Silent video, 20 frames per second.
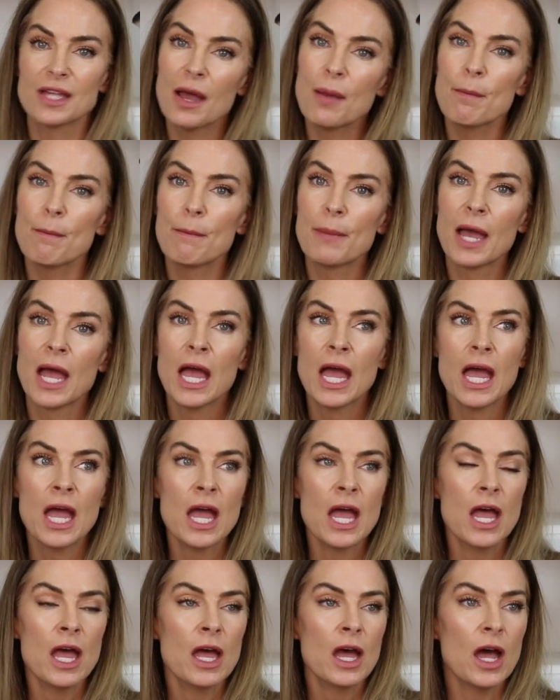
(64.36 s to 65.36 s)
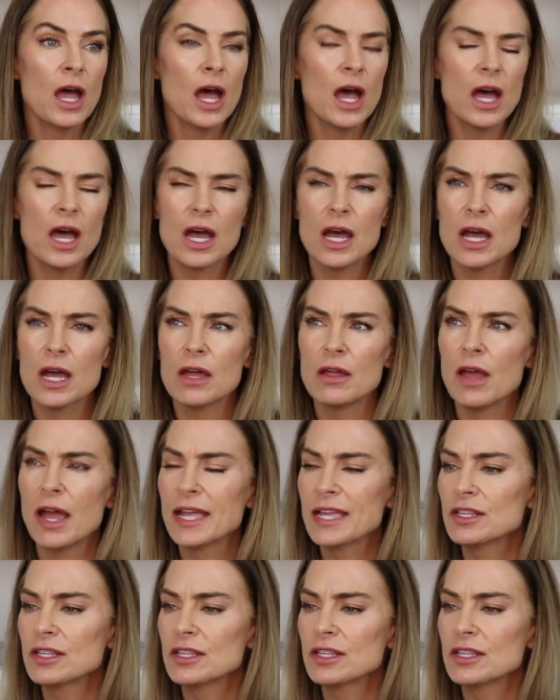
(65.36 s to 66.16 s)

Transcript: up. I